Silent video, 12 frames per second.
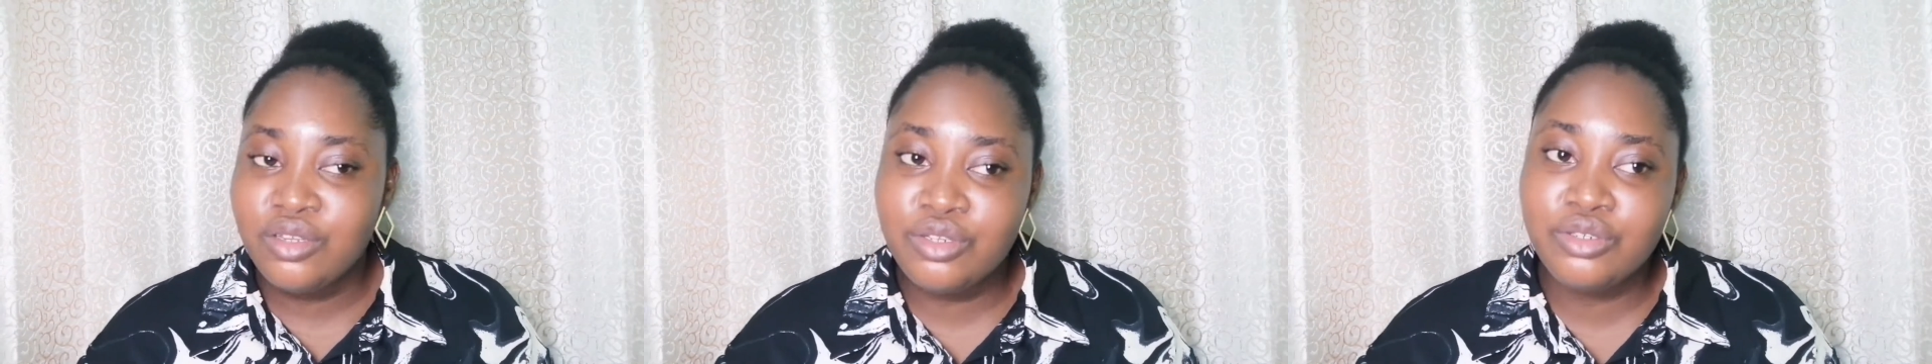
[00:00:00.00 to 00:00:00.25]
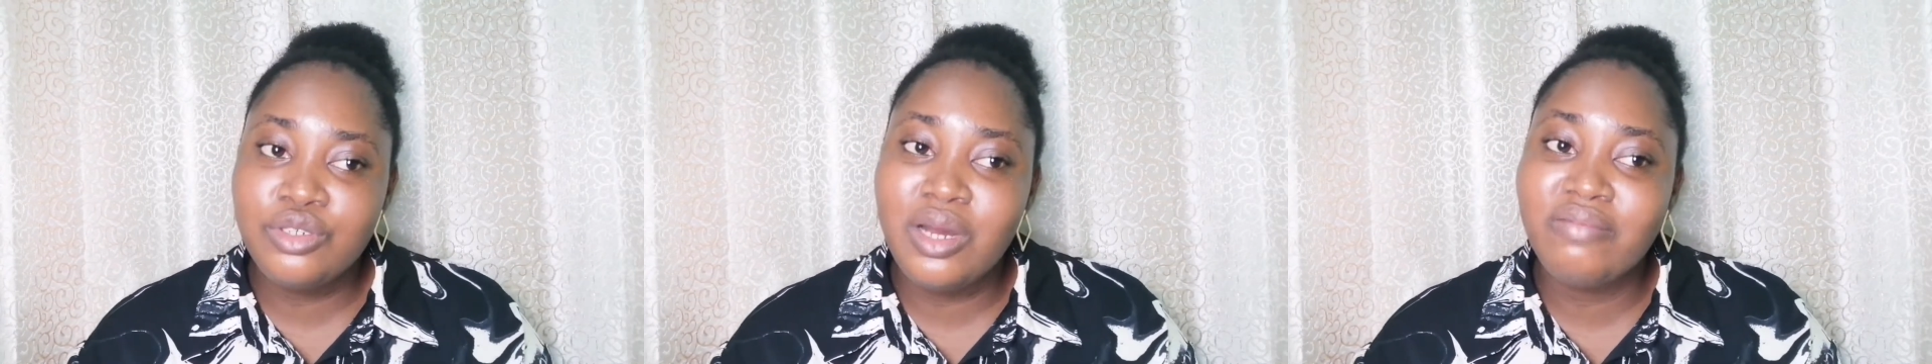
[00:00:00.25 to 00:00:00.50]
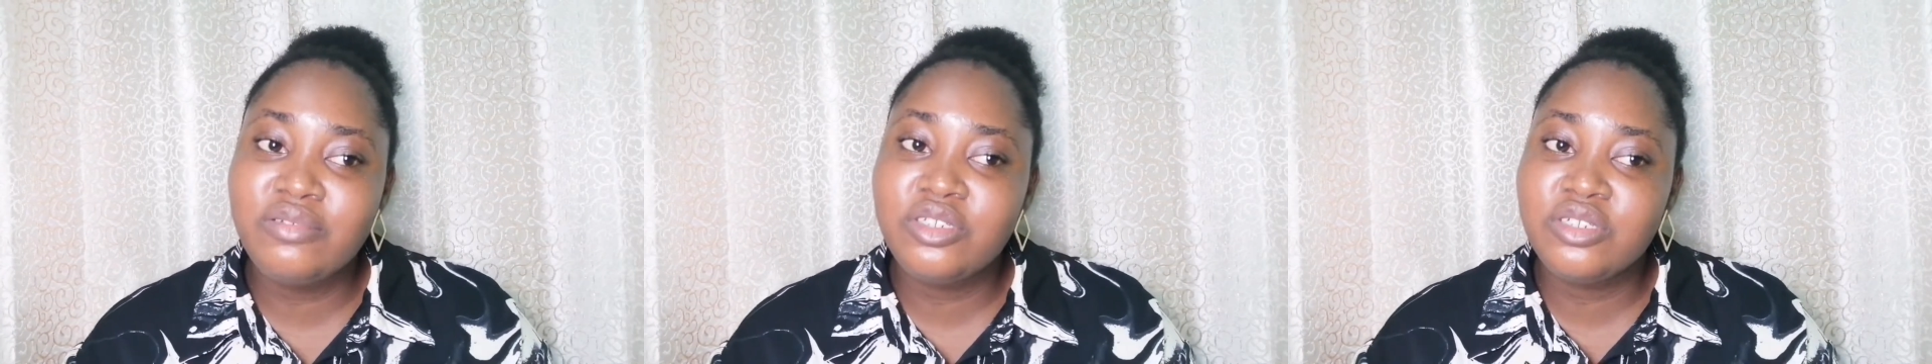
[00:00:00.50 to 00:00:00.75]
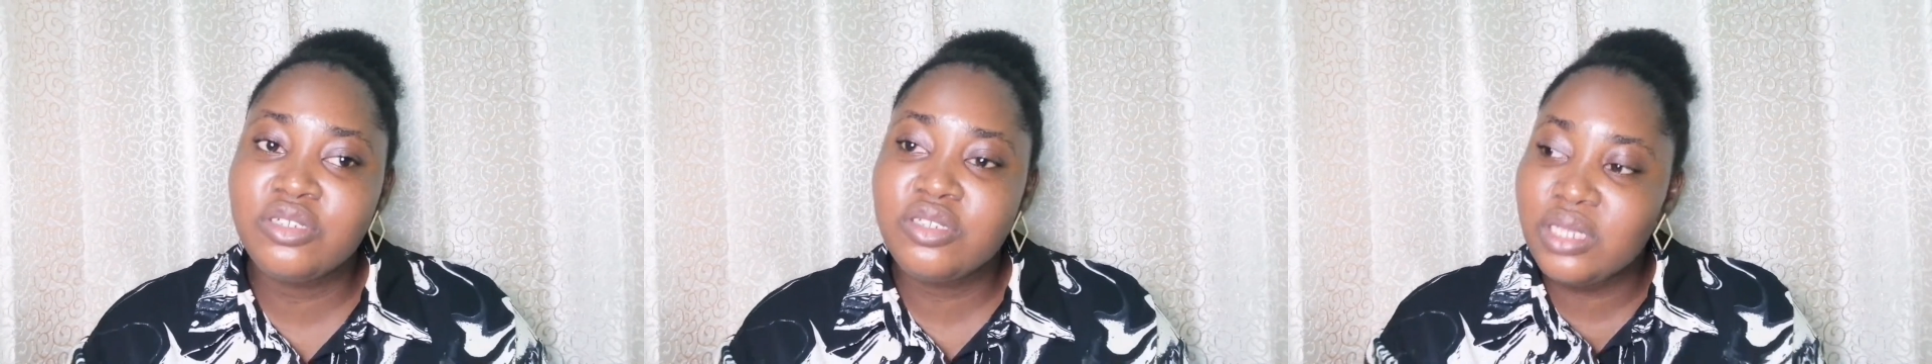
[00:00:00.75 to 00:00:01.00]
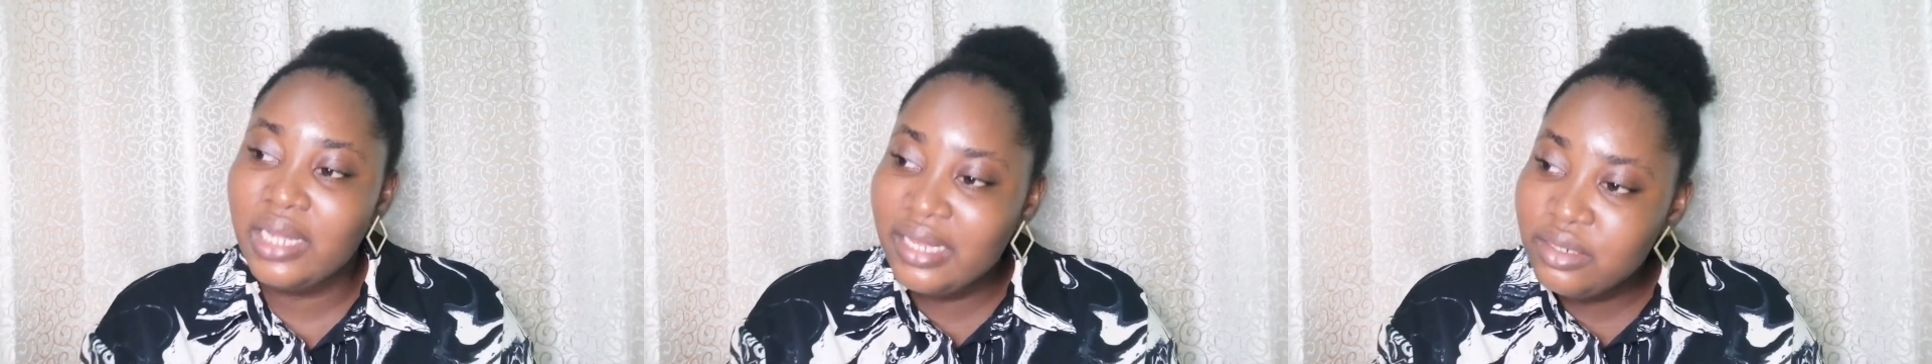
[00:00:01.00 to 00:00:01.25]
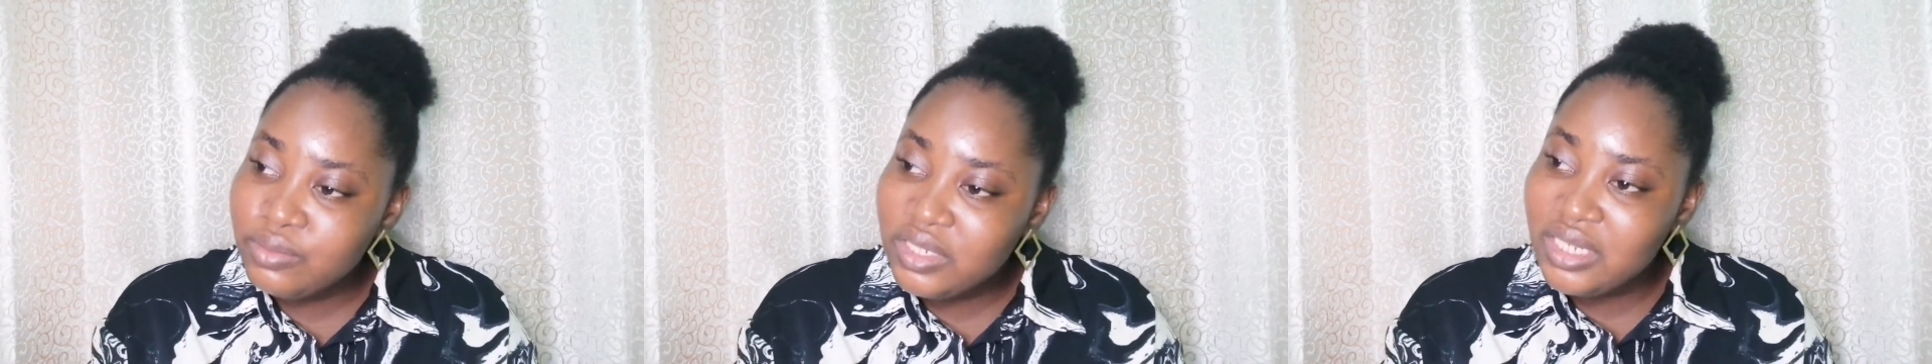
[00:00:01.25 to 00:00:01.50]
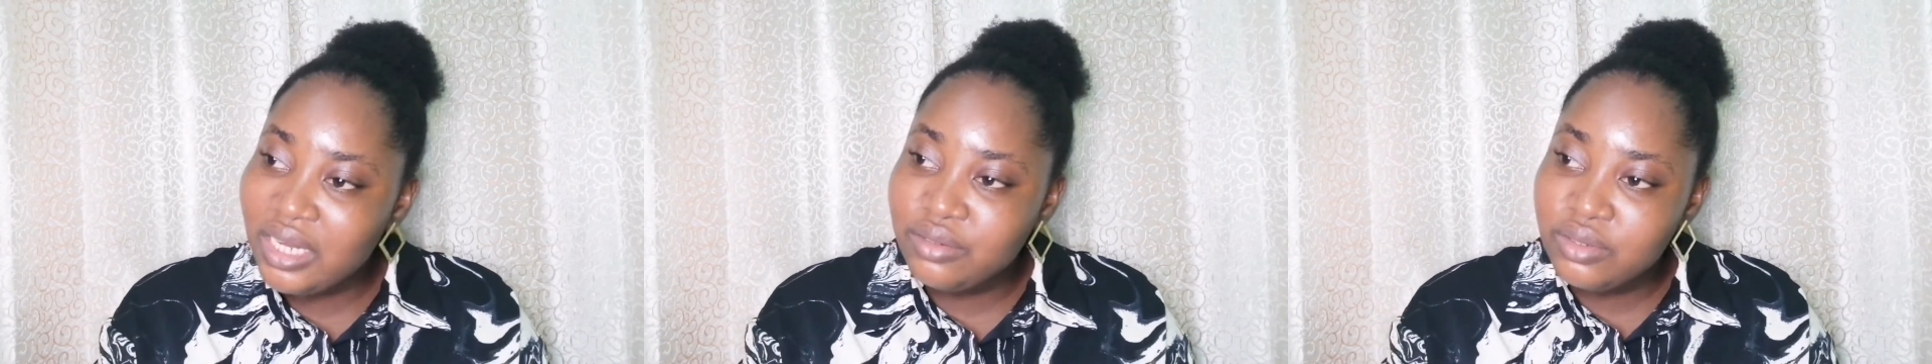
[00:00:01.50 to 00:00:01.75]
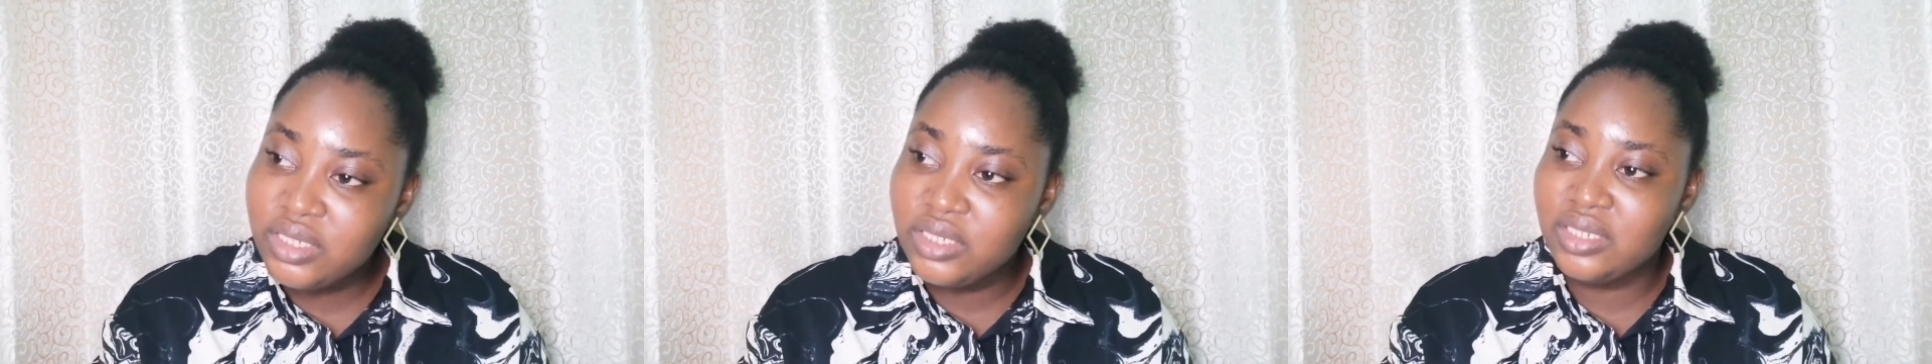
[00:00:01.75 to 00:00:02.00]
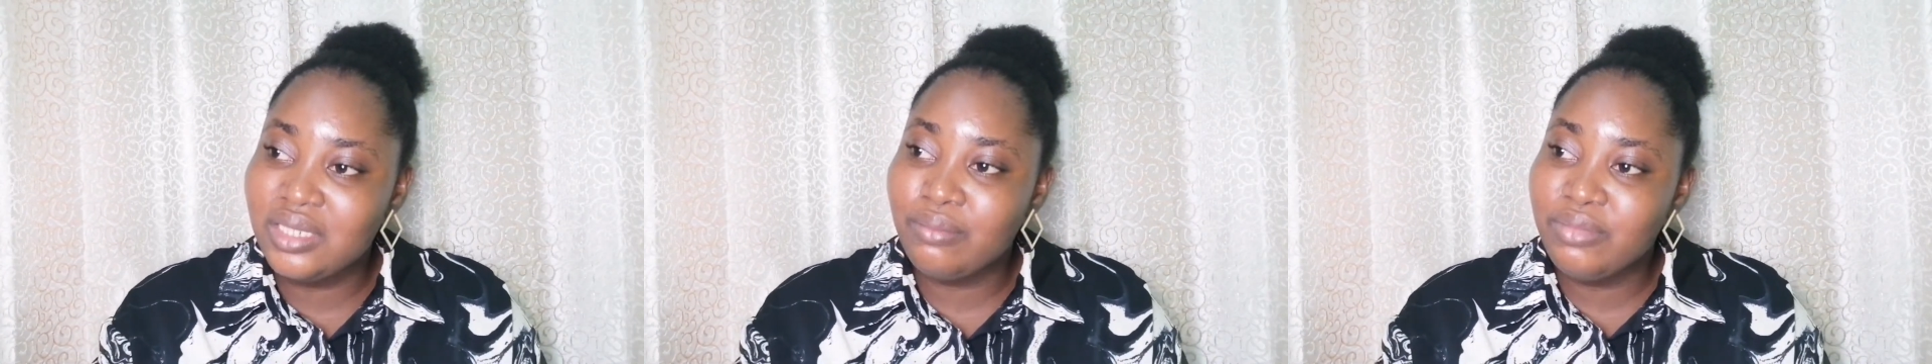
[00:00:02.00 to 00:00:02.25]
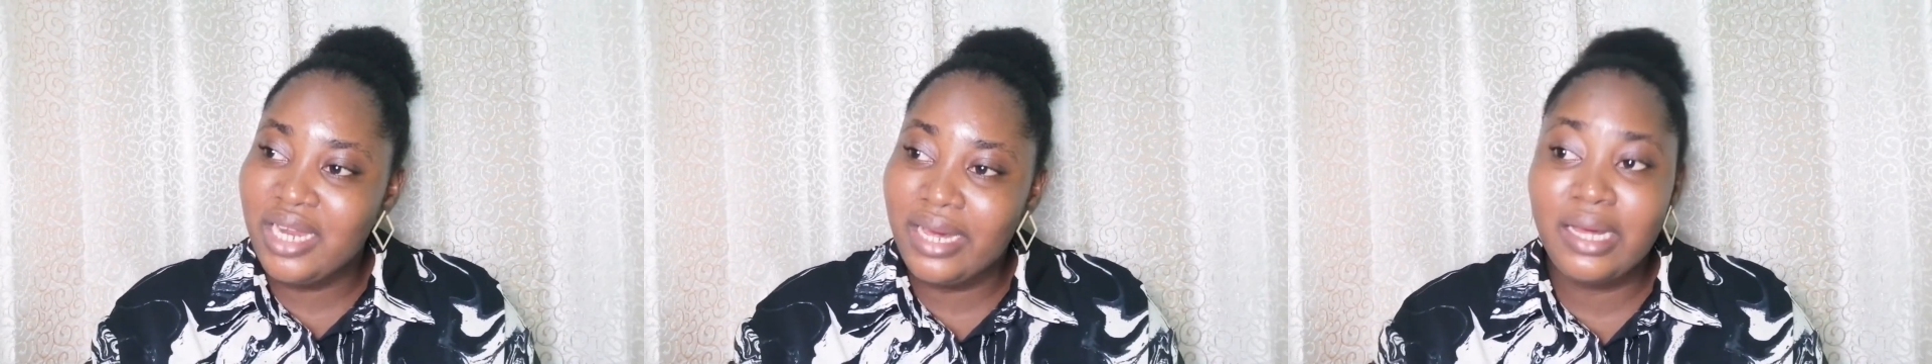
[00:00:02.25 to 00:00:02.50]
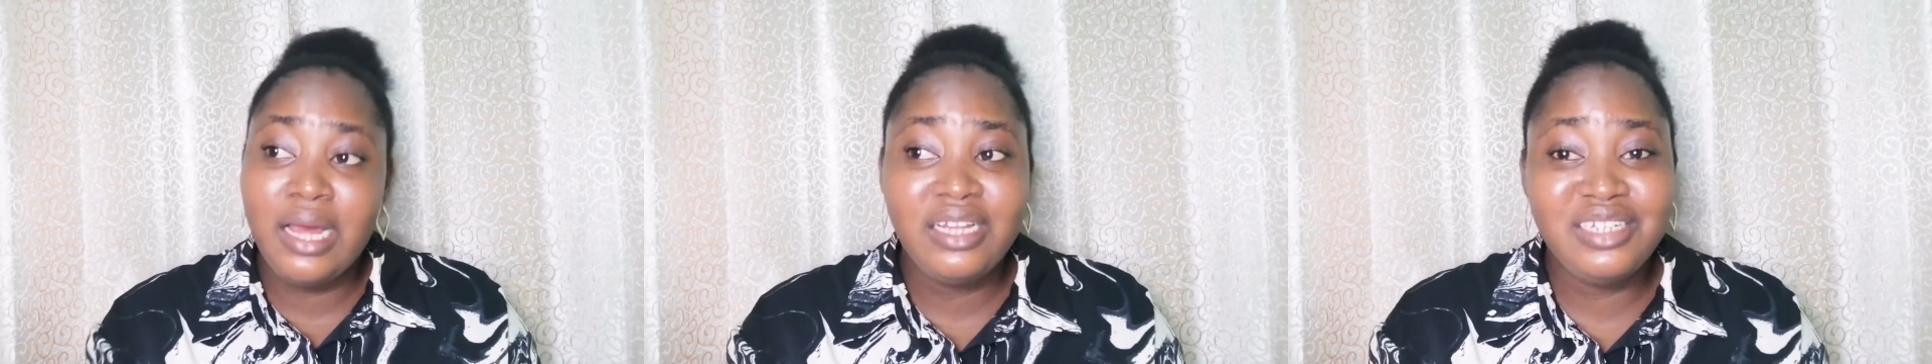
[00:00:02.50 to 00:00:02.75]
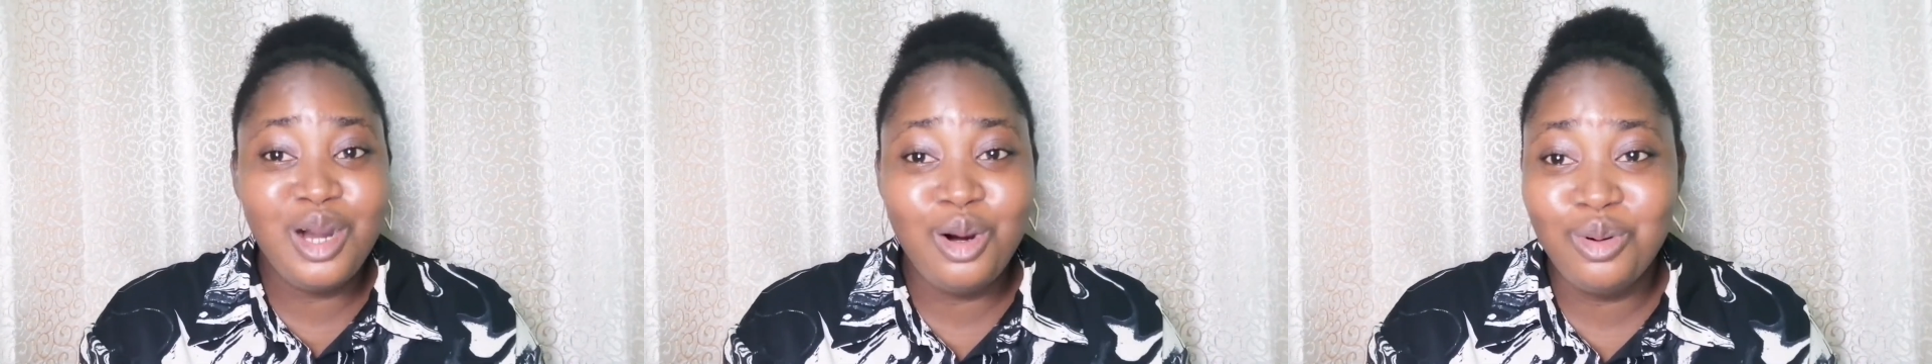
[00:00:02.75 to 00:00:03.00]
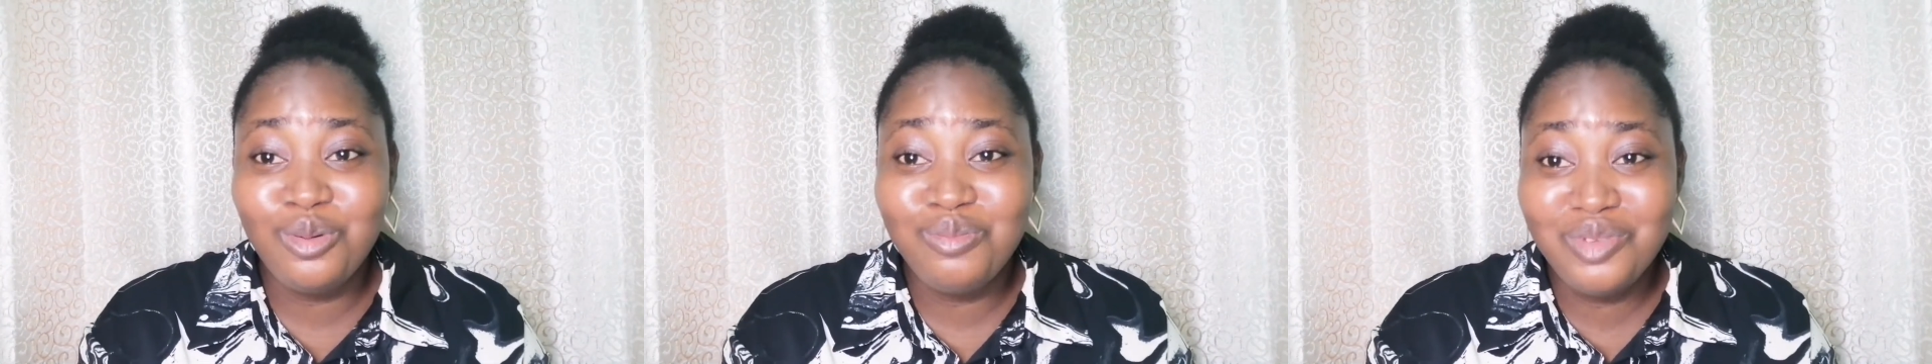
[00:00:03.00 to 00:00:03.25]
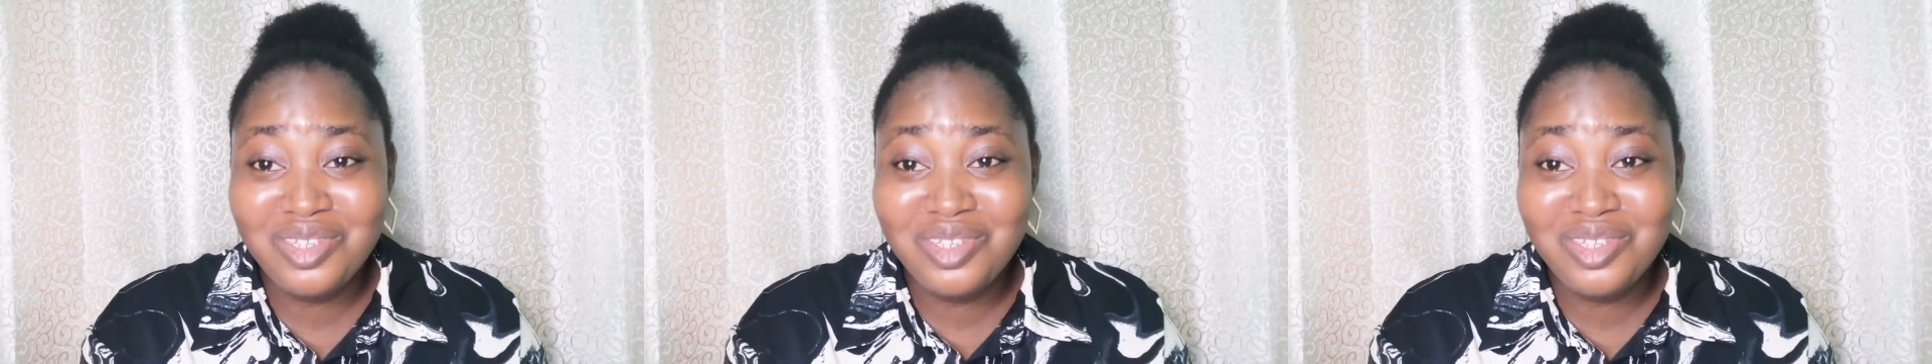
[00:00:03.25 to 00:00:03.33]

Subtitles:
So you have to just learn the way they are doing it and be like, now